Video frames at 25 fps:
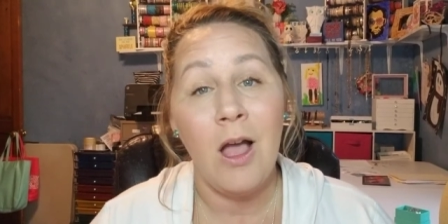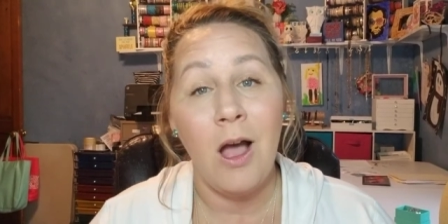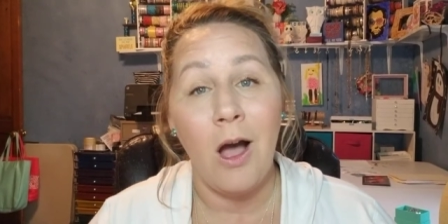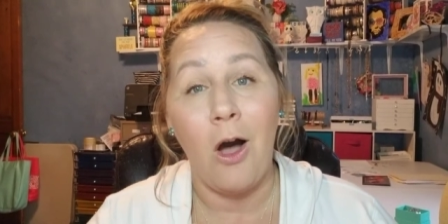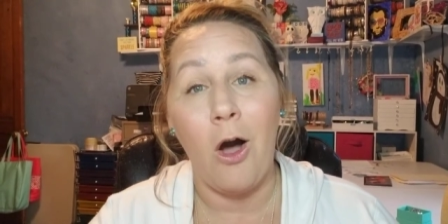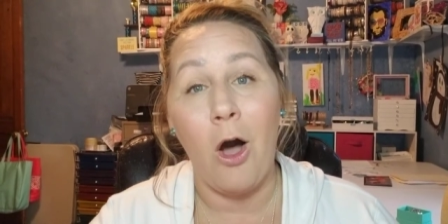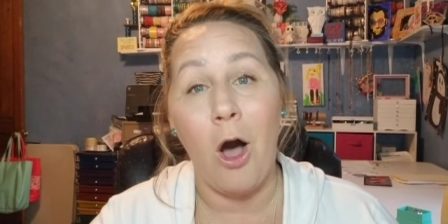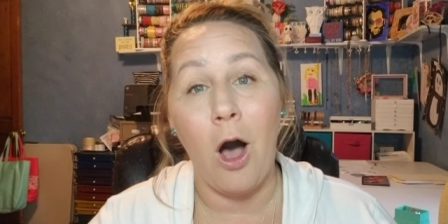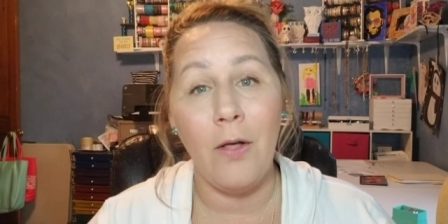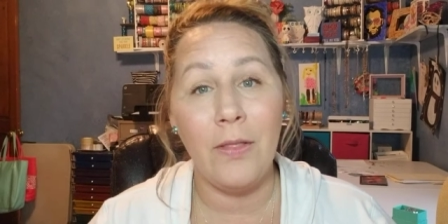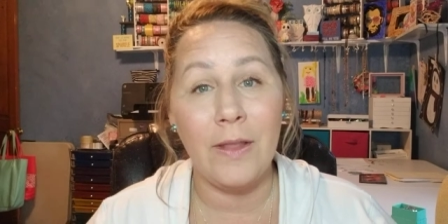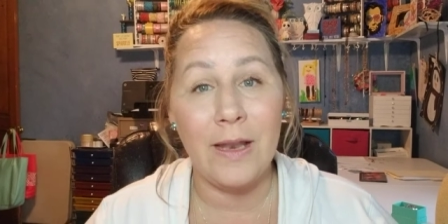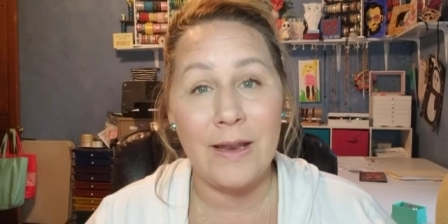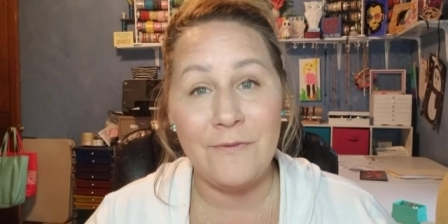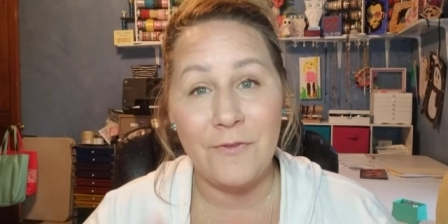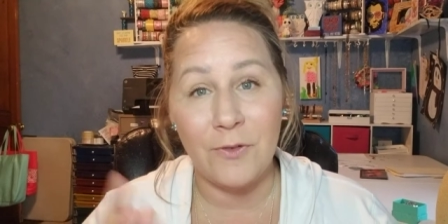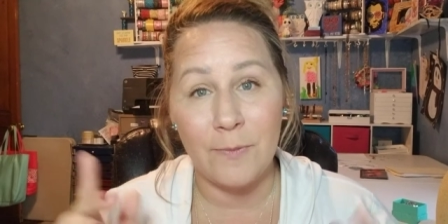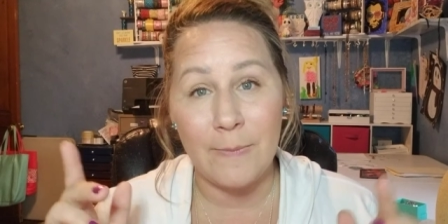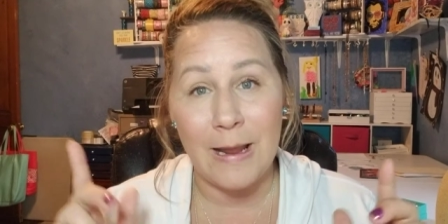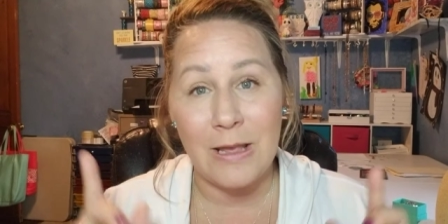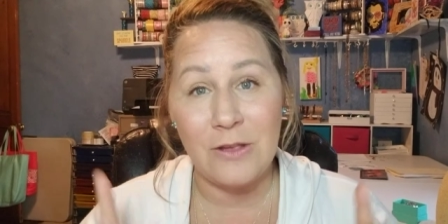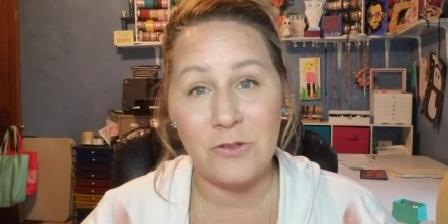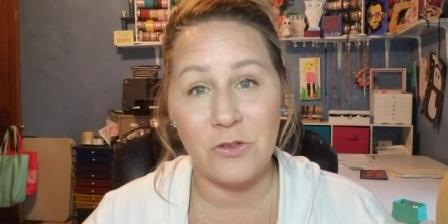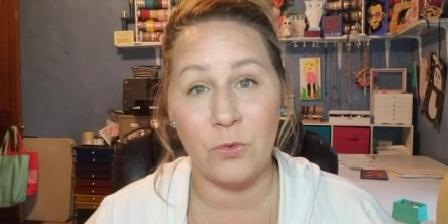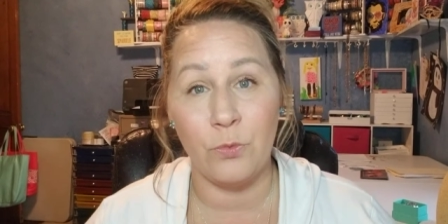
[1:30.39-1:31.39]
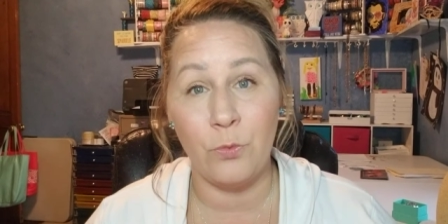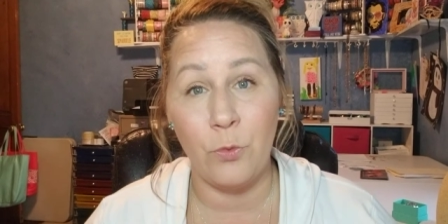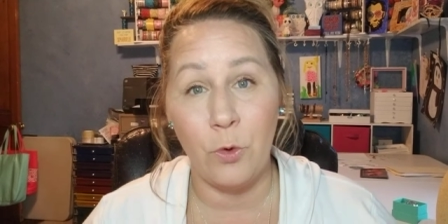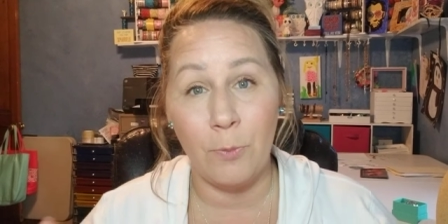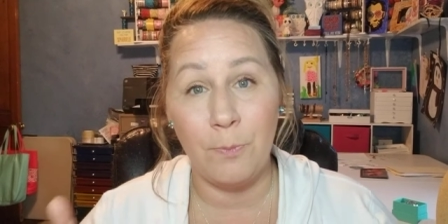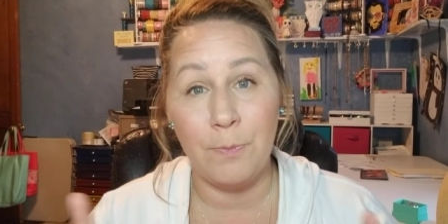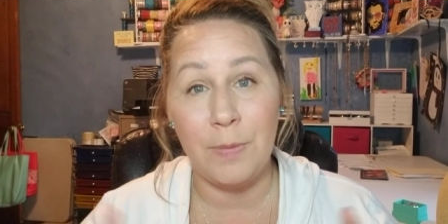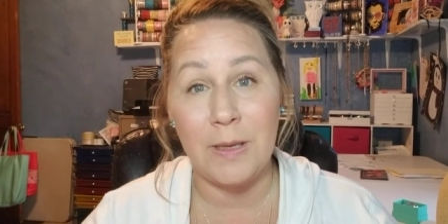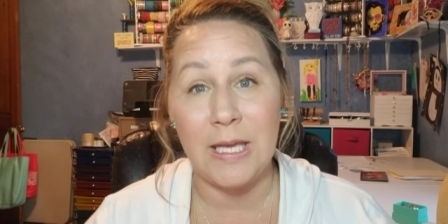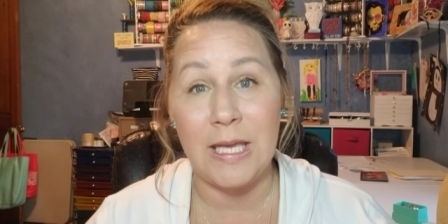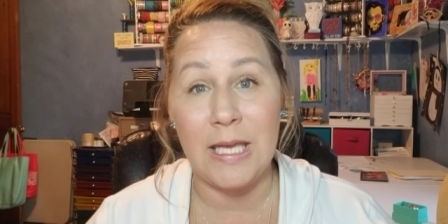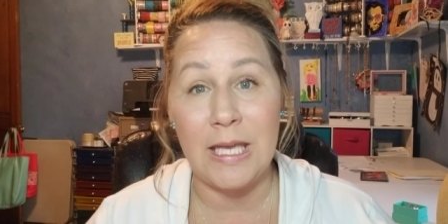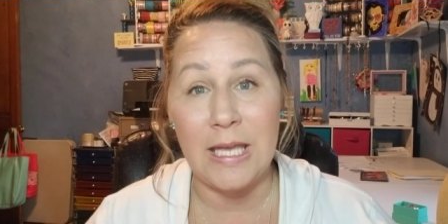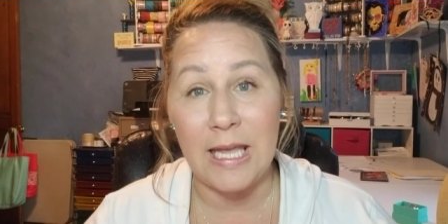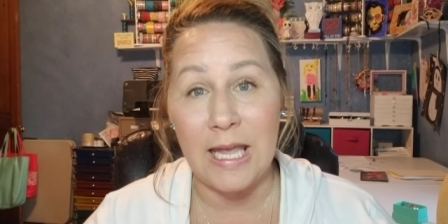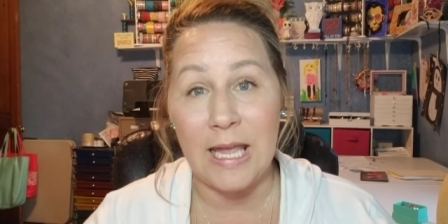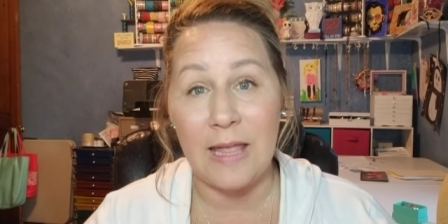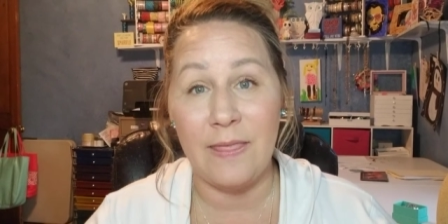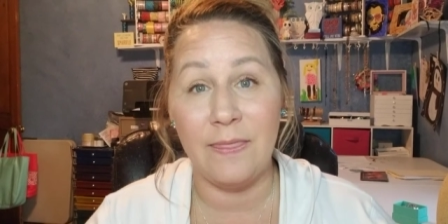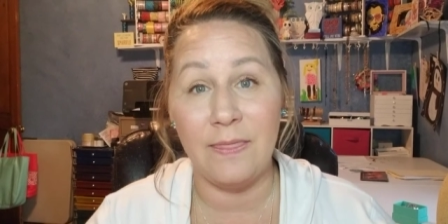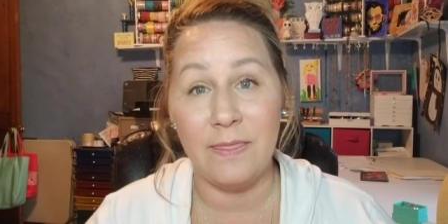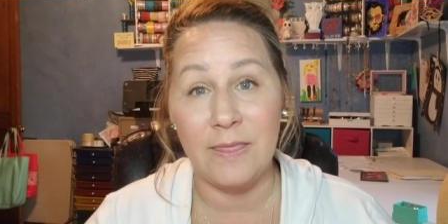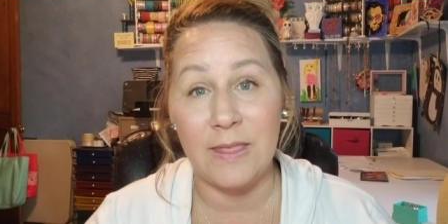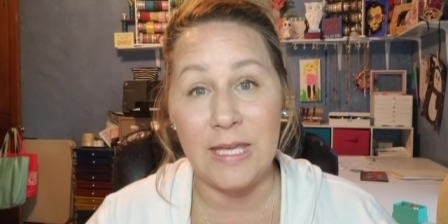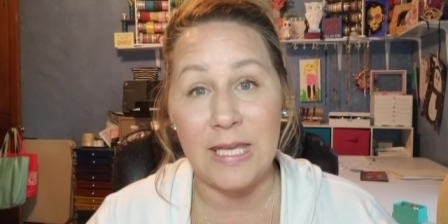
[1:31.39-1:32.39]
All that information will be
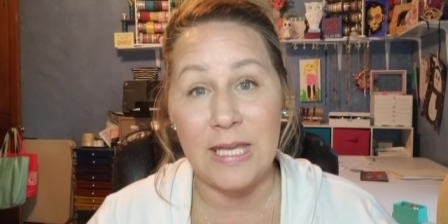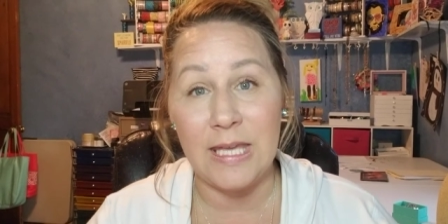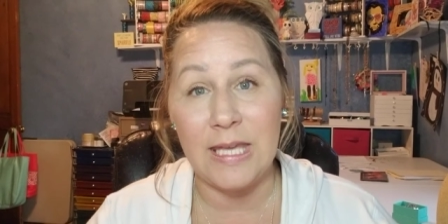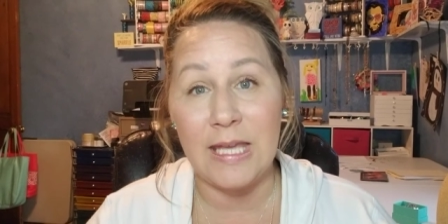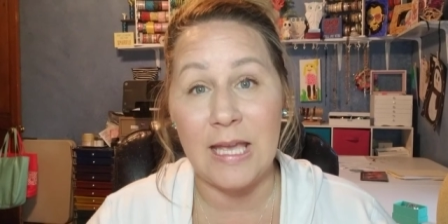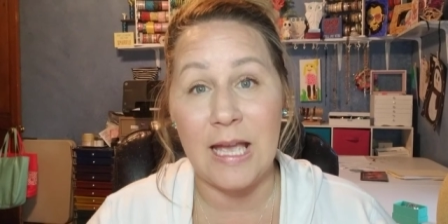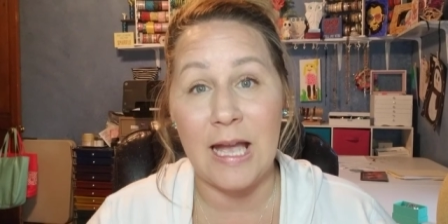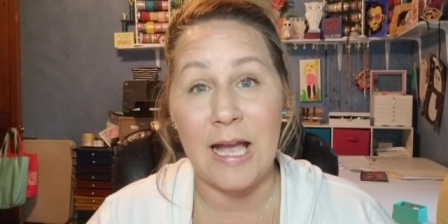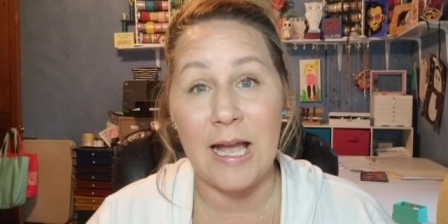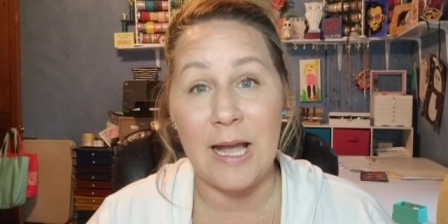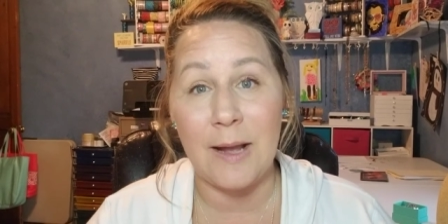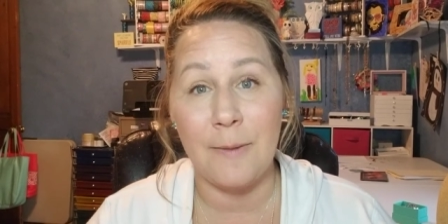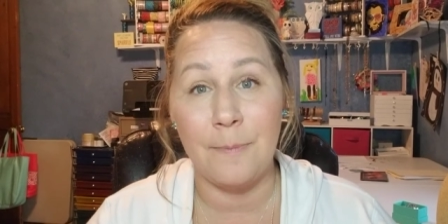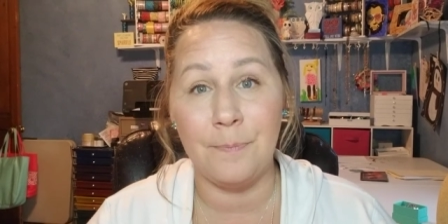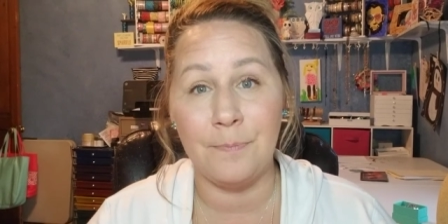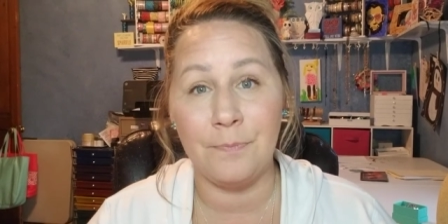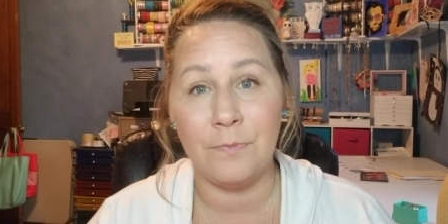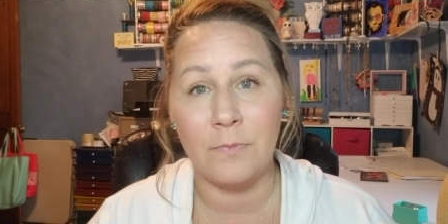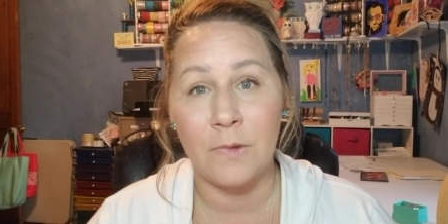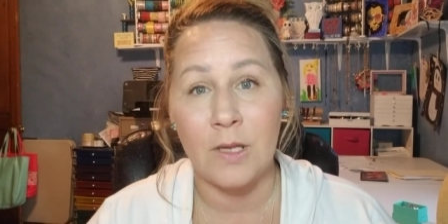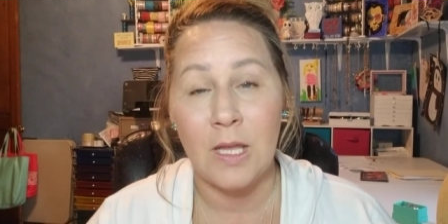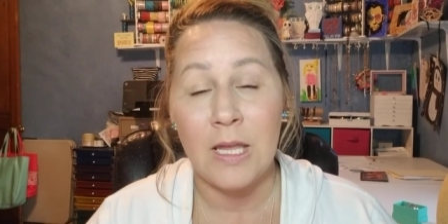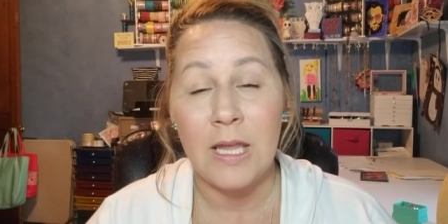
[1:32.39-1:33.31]
in the um,